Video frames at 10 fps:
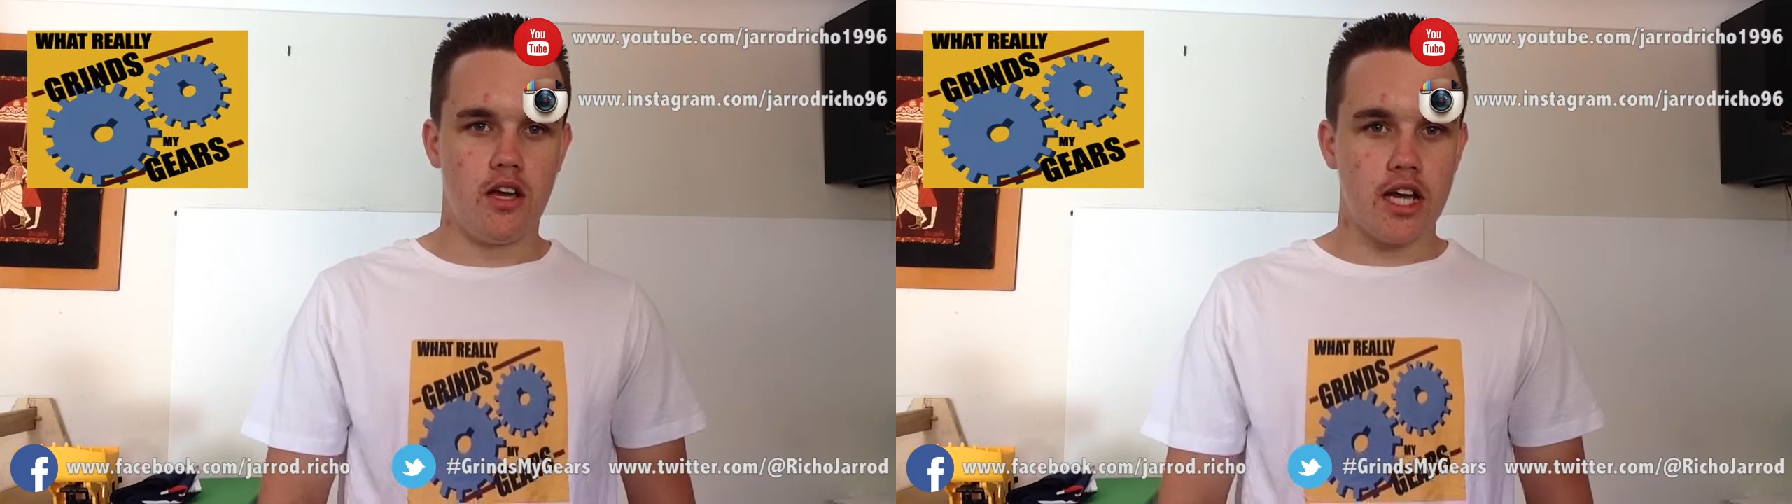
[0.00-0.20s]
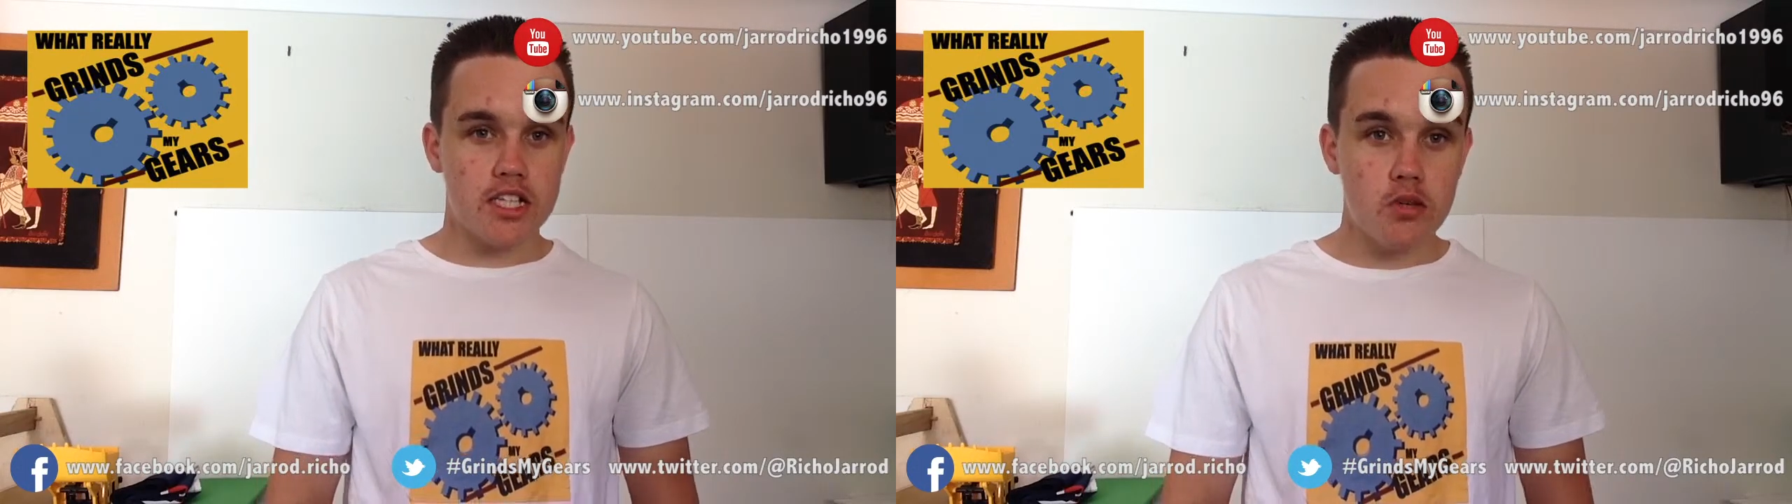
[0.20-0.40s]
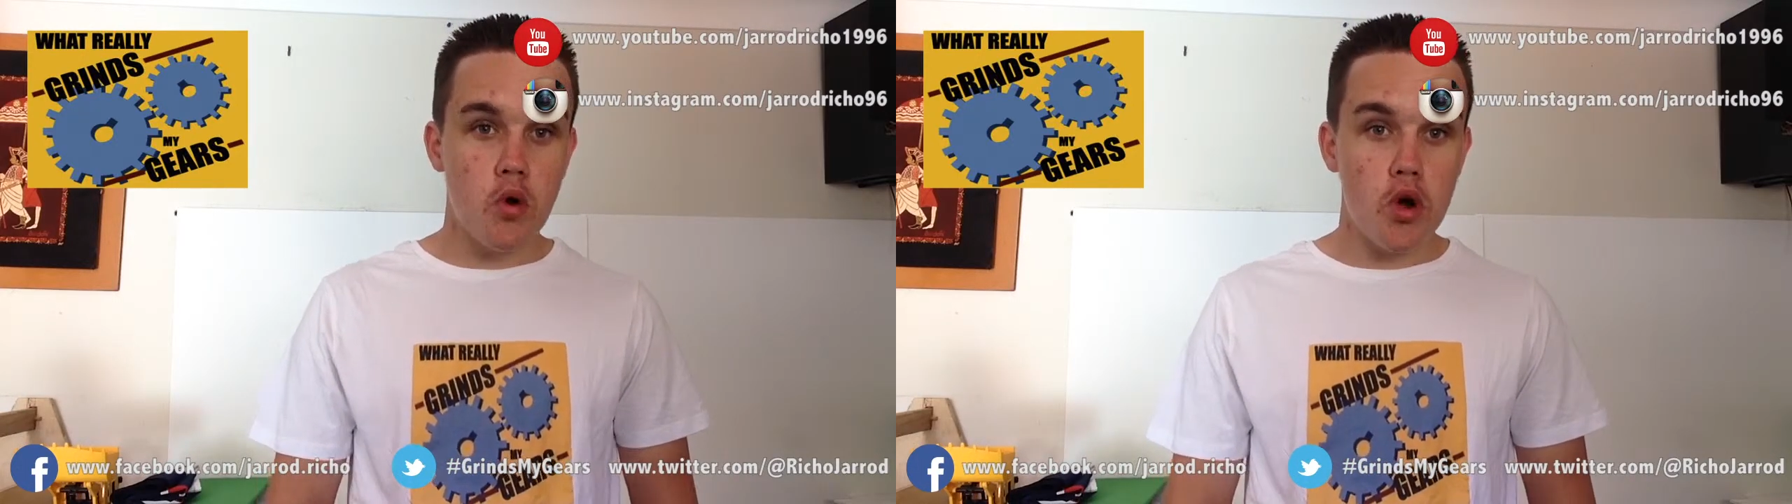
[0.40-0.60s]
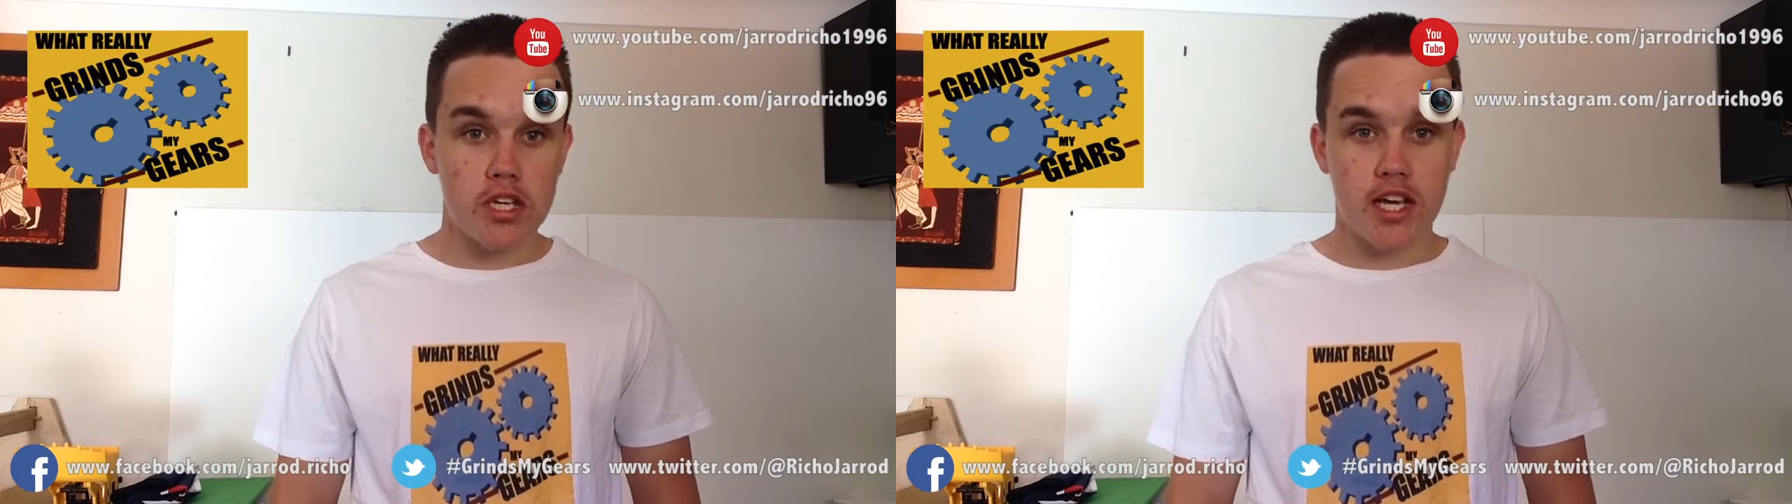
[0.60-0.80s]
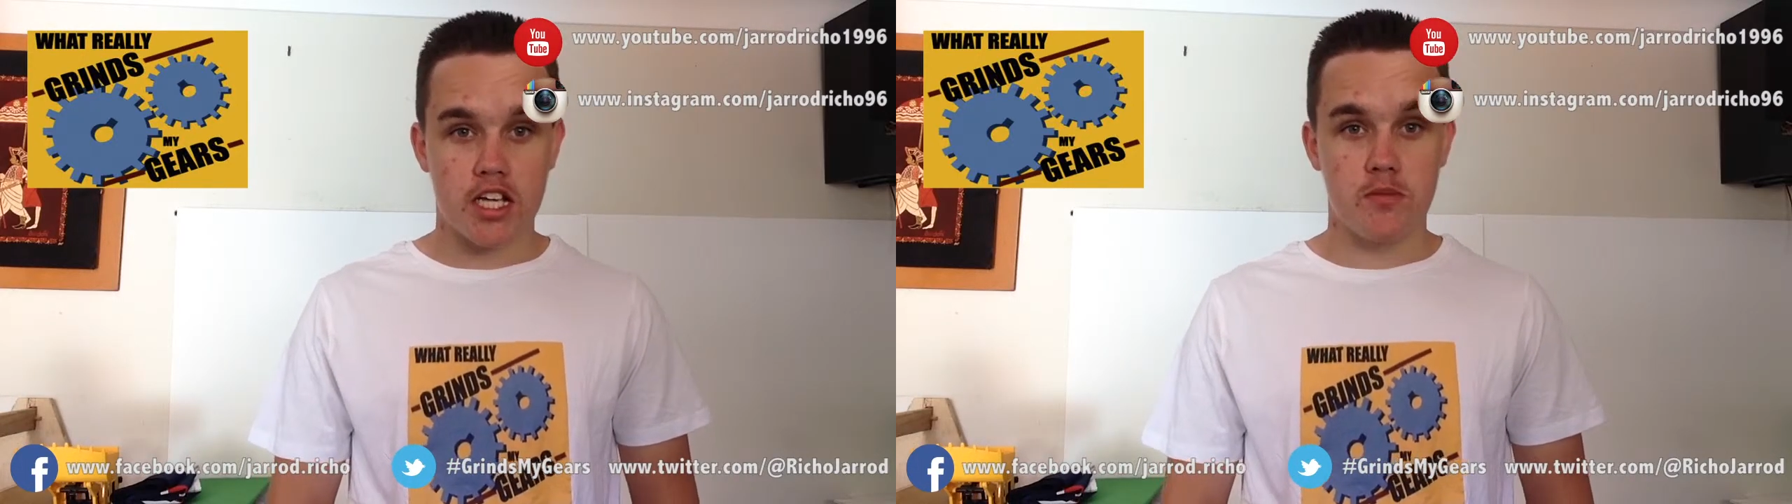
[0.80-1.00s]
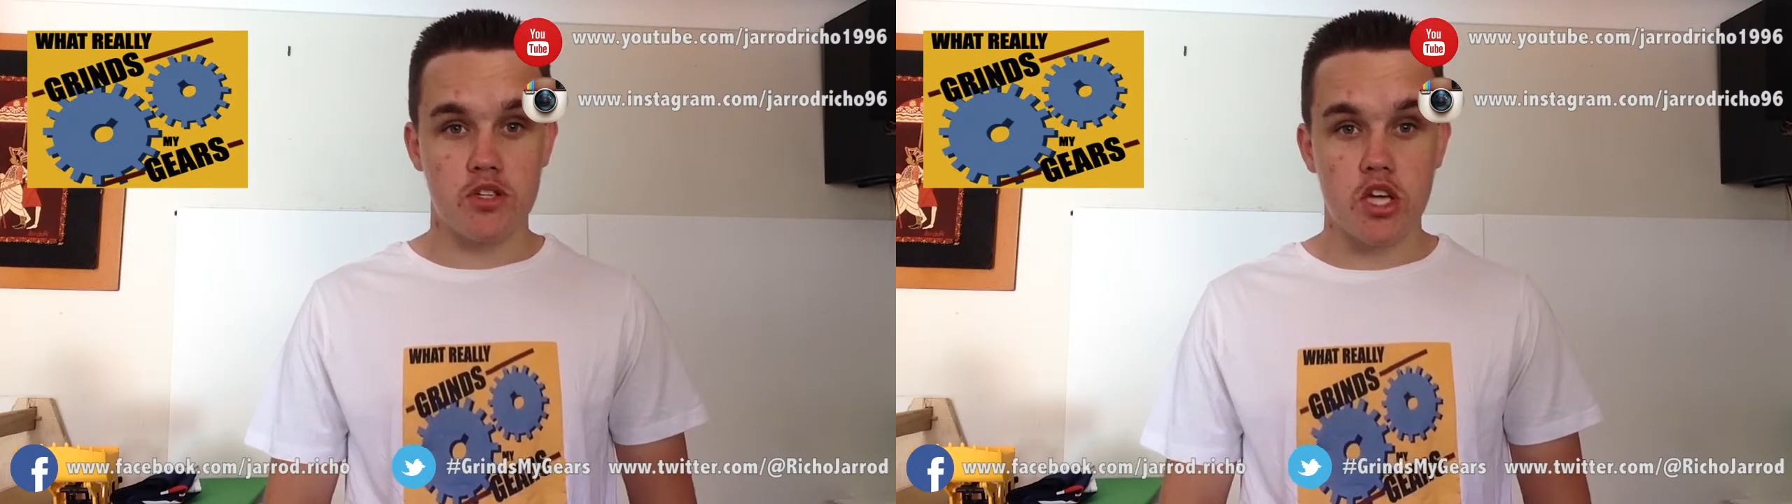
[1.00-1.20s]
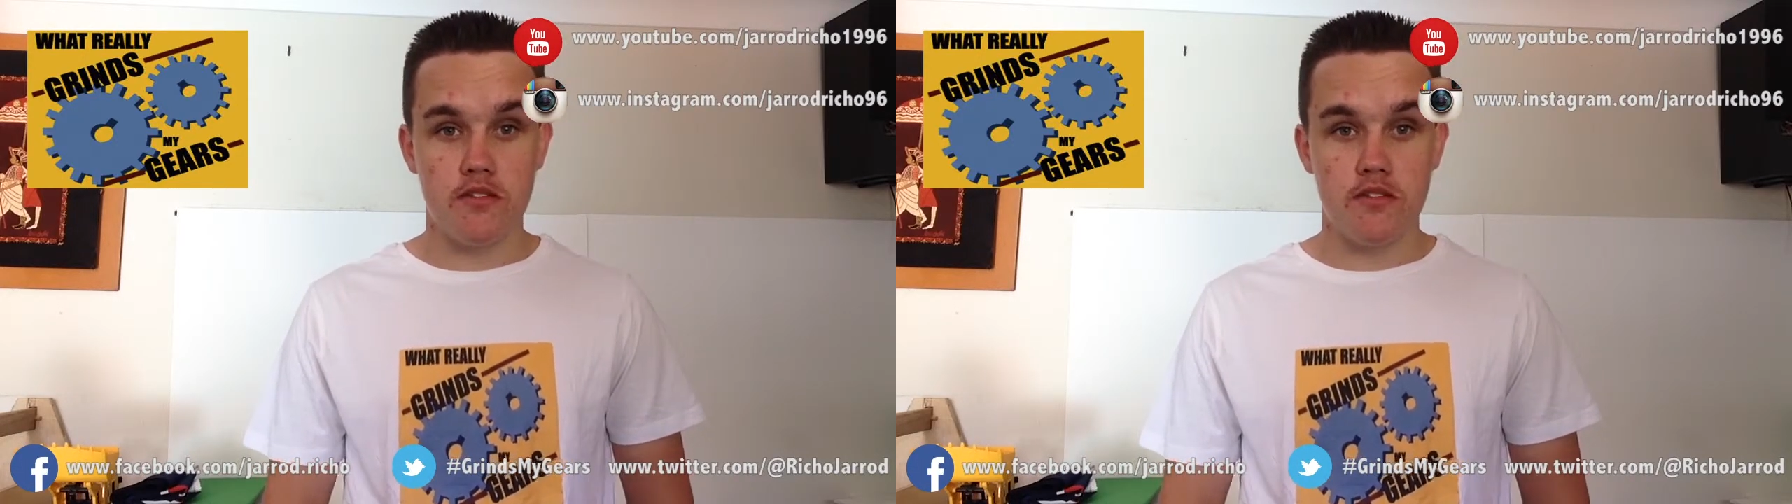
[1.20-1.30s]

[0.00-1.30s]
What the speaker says: That's the worst customer